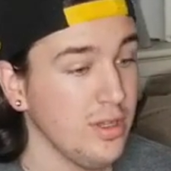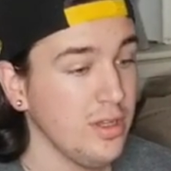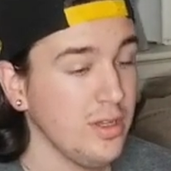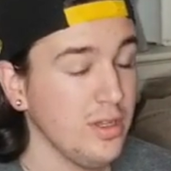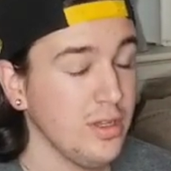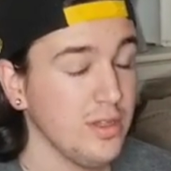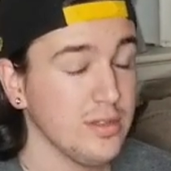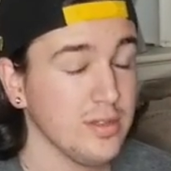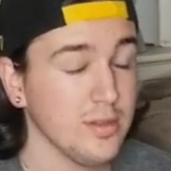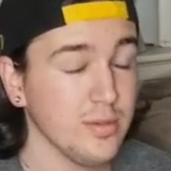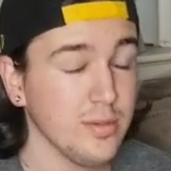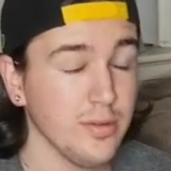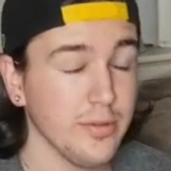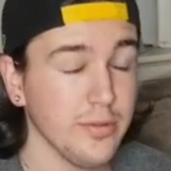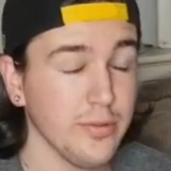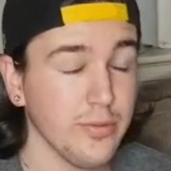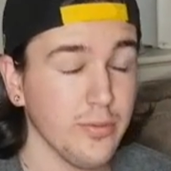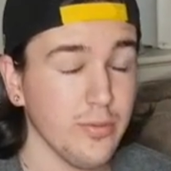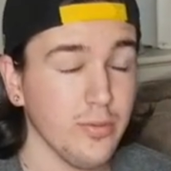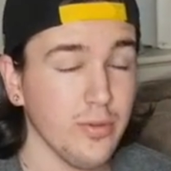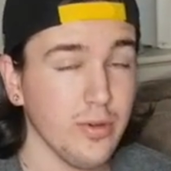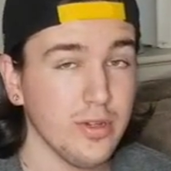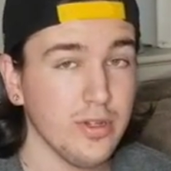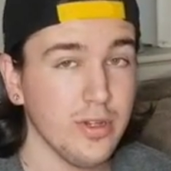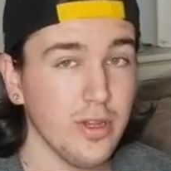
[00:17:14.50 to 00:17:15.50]
of those
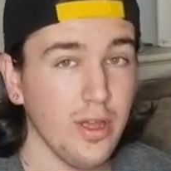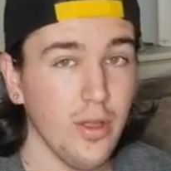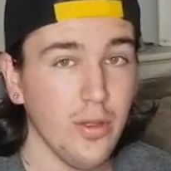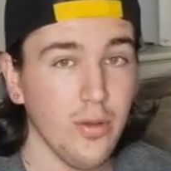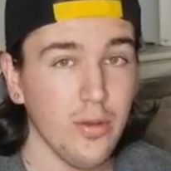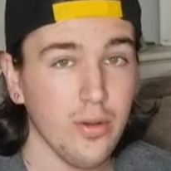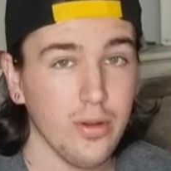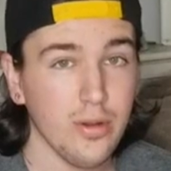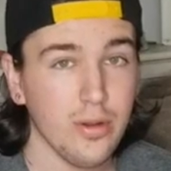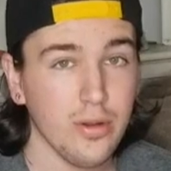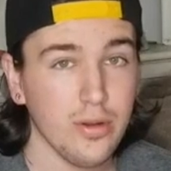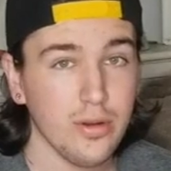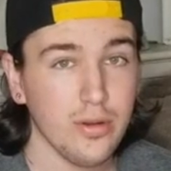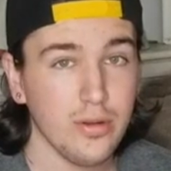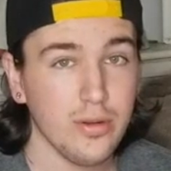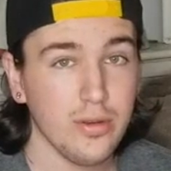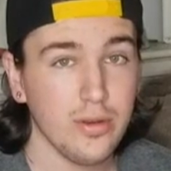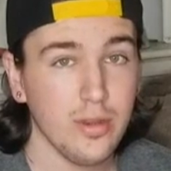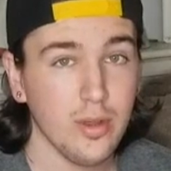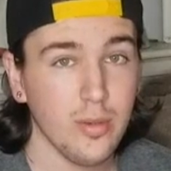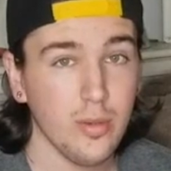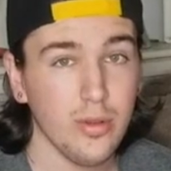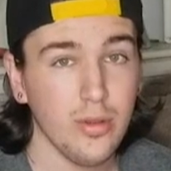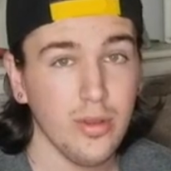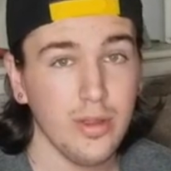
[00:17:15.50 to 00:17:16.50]
$1
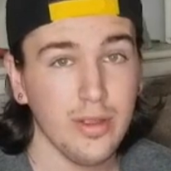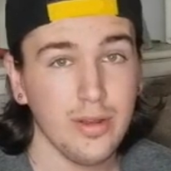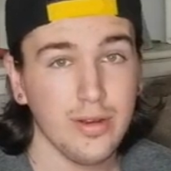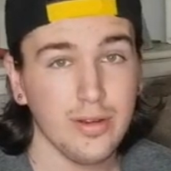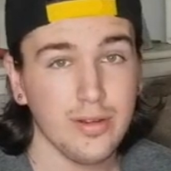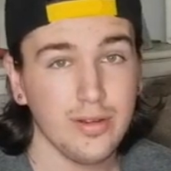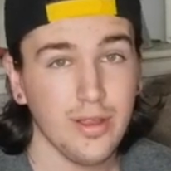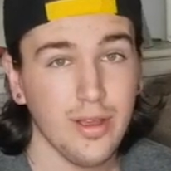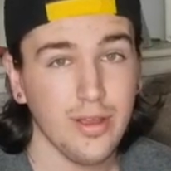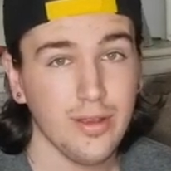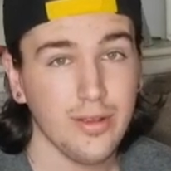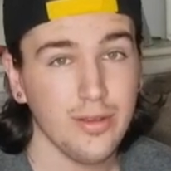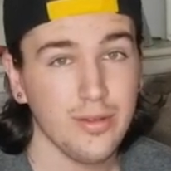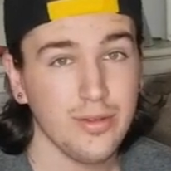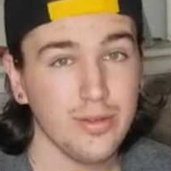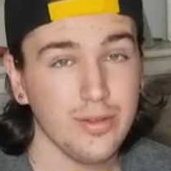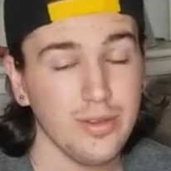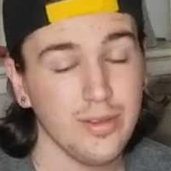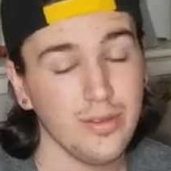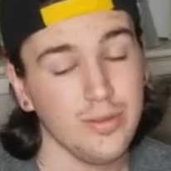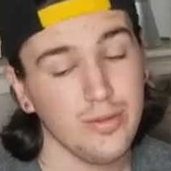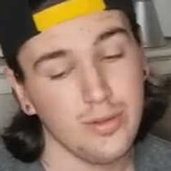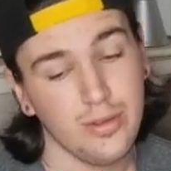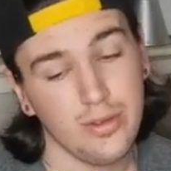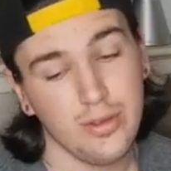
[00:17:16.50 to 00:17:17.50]
double layered tacos. They
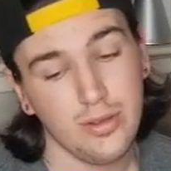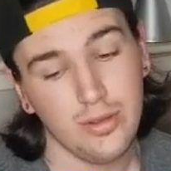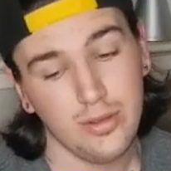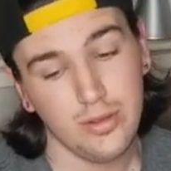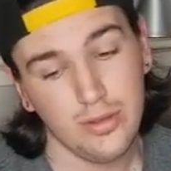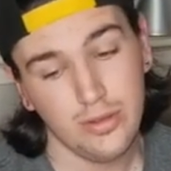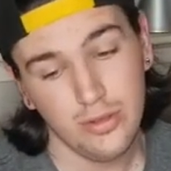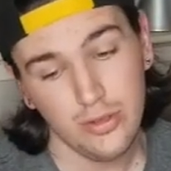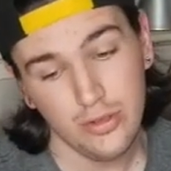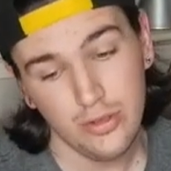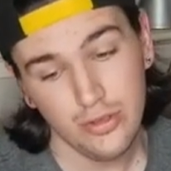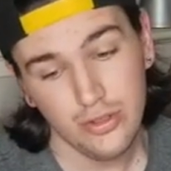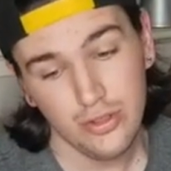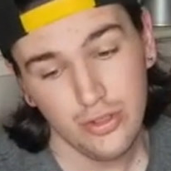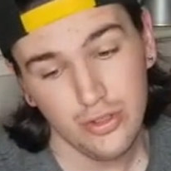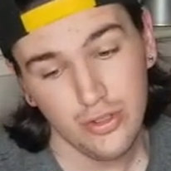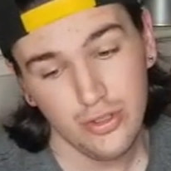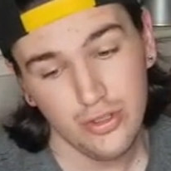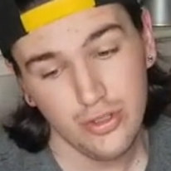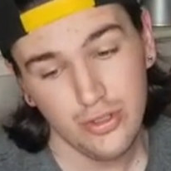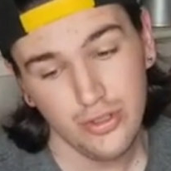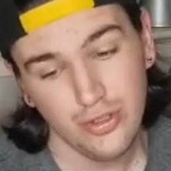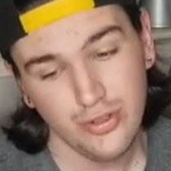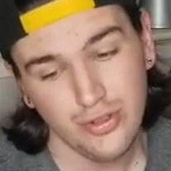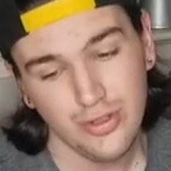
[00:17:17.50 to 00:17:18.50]
look
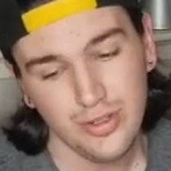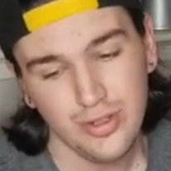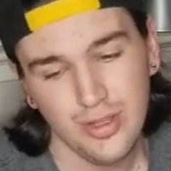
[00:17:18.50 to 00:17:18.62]
good.